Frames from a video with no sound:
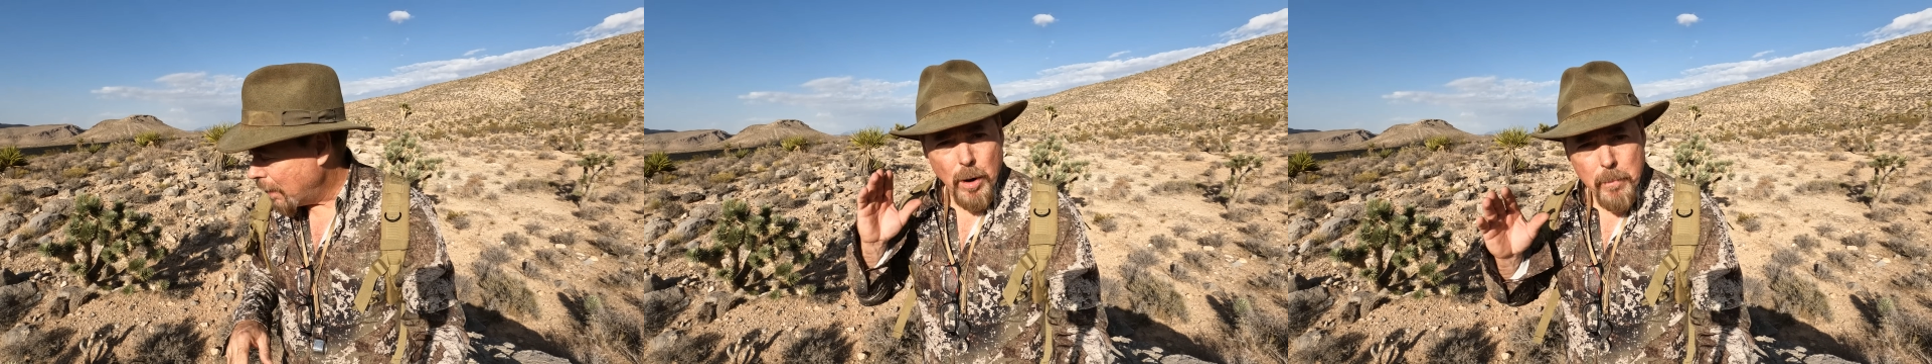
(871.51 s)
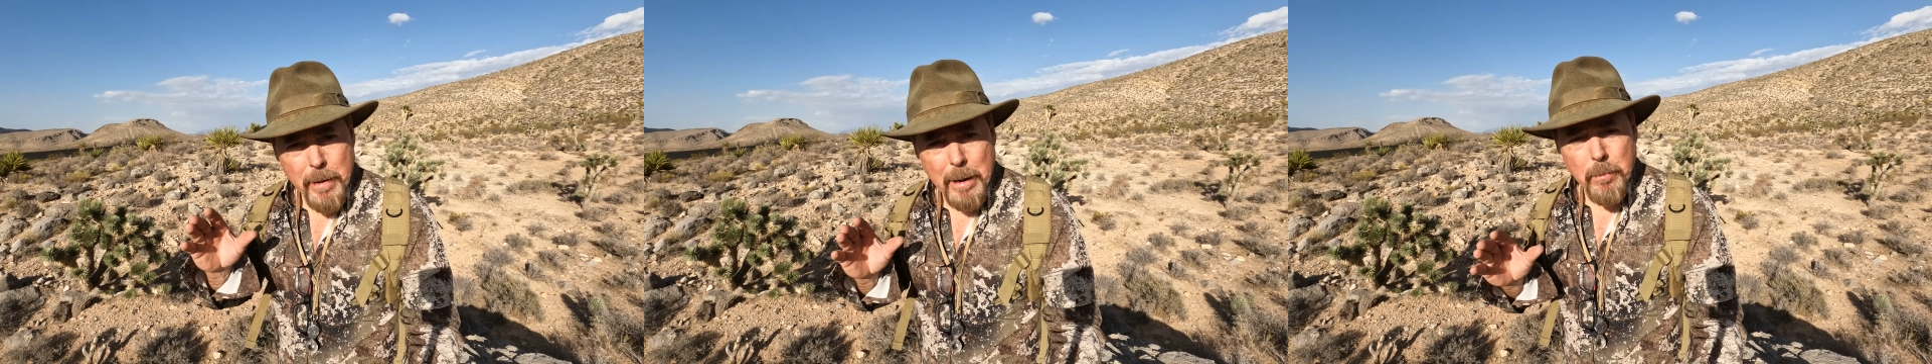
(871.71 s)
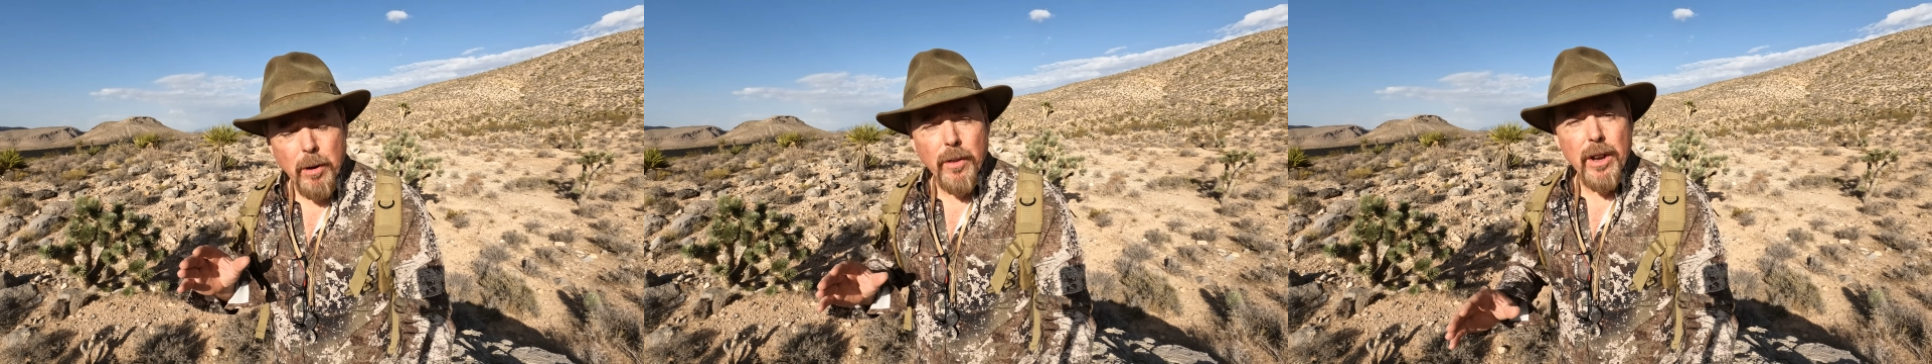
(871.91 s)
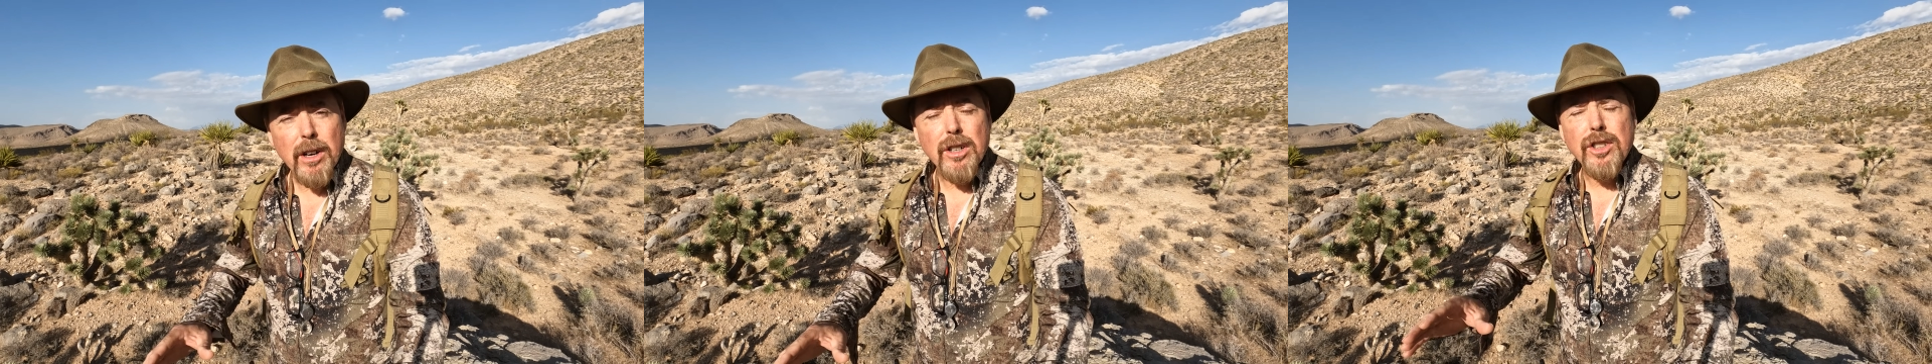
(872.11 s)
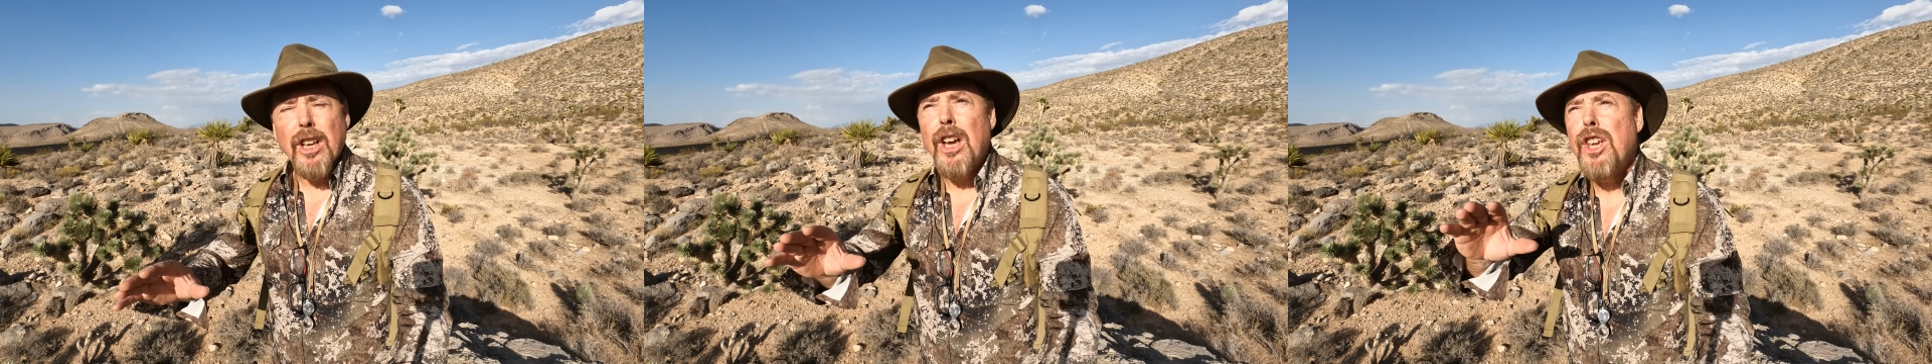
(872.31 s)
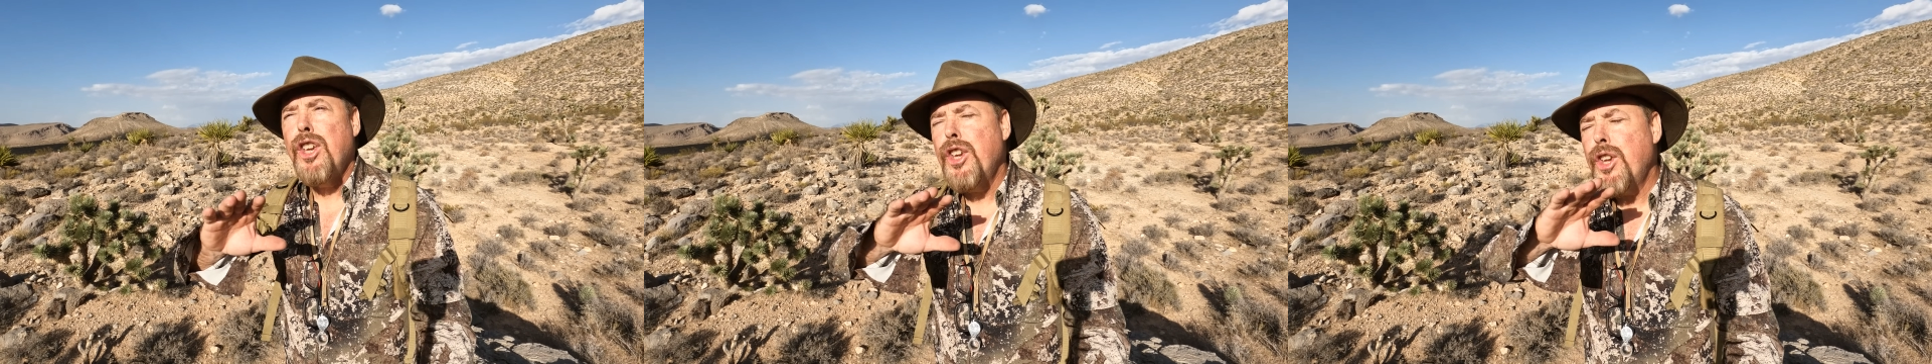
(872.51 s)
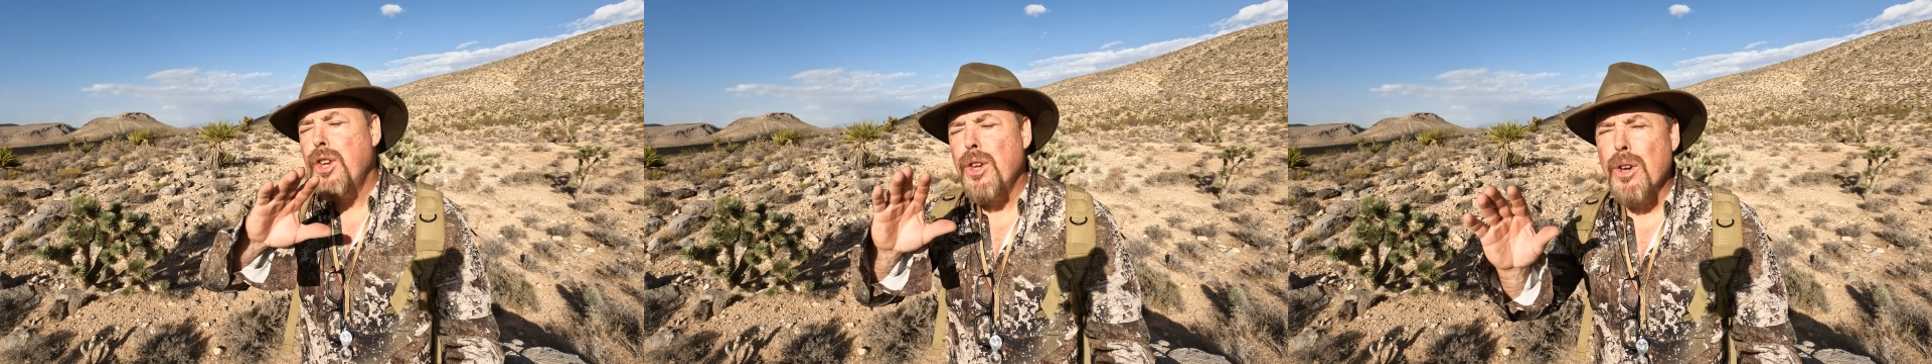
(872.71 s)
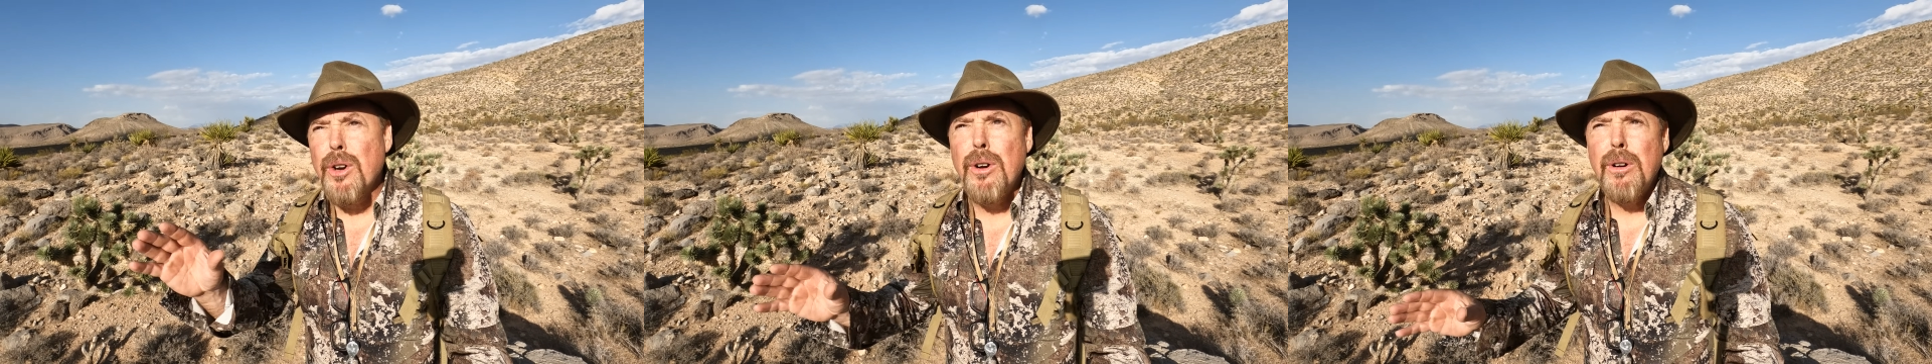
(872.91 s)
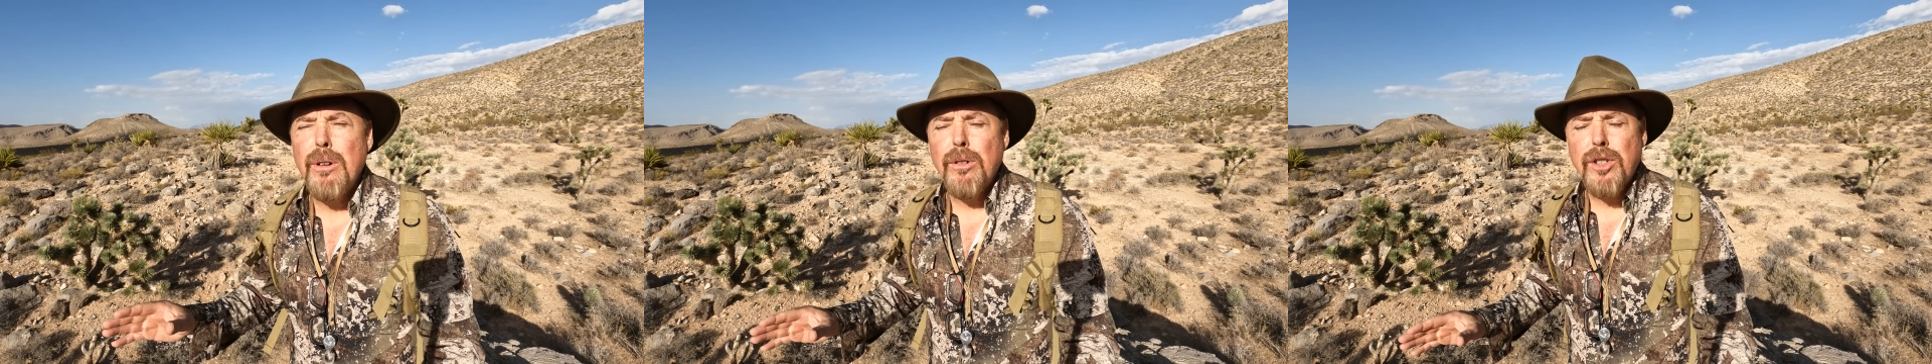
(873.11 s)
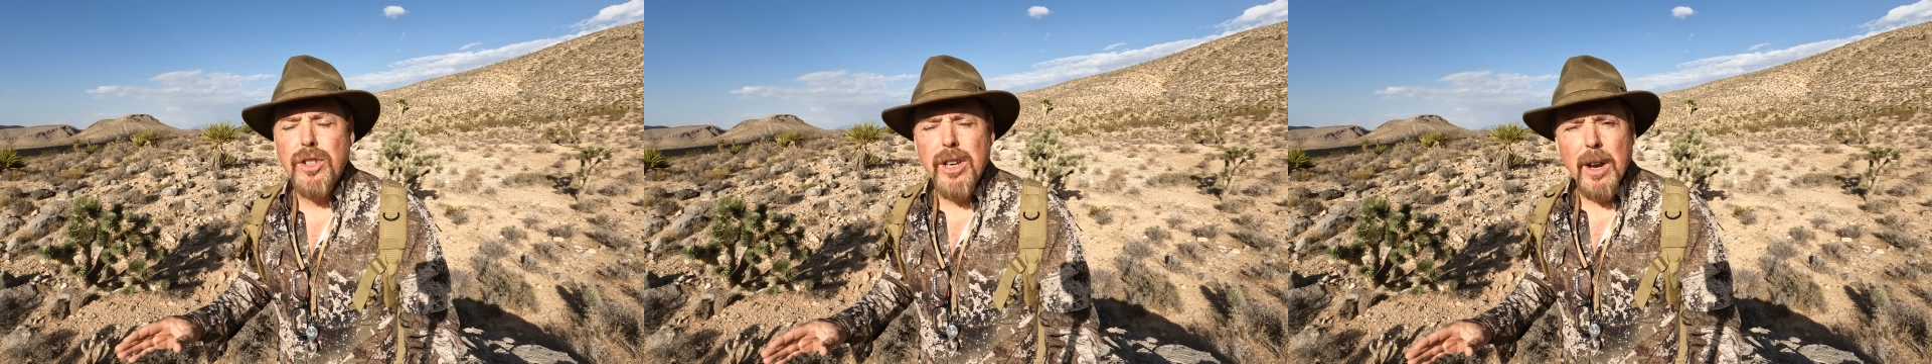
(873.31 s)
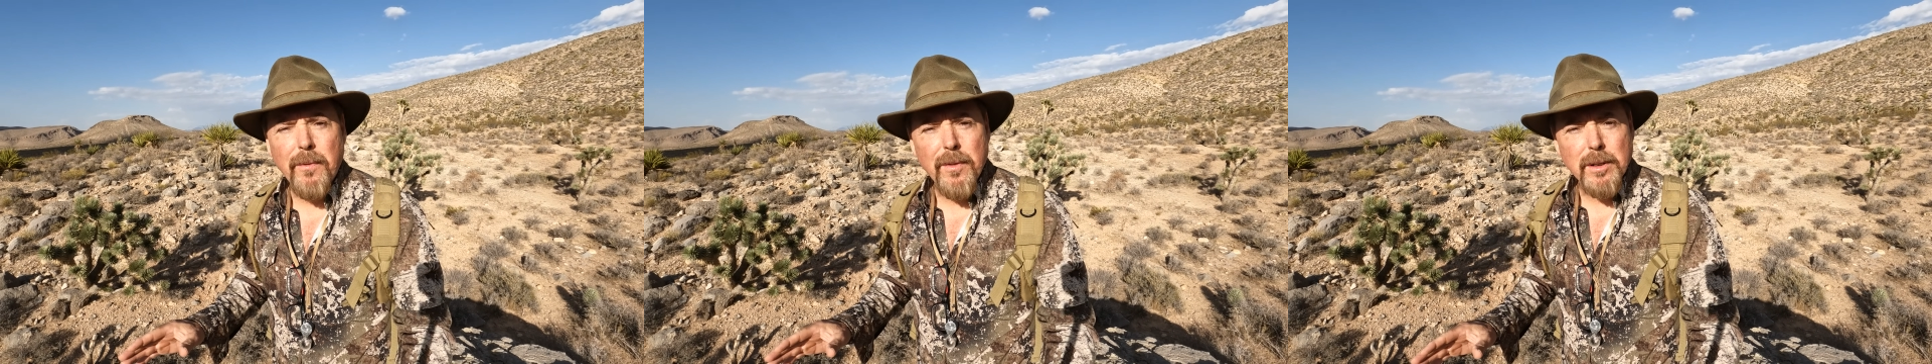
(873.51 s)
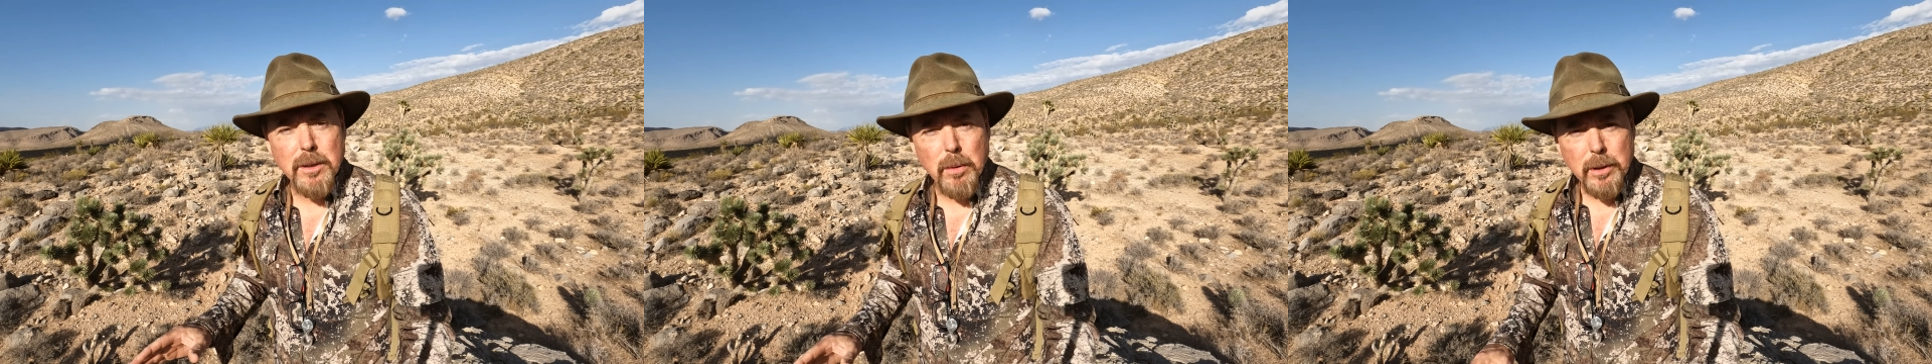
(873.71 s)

Remember, there's a huge difference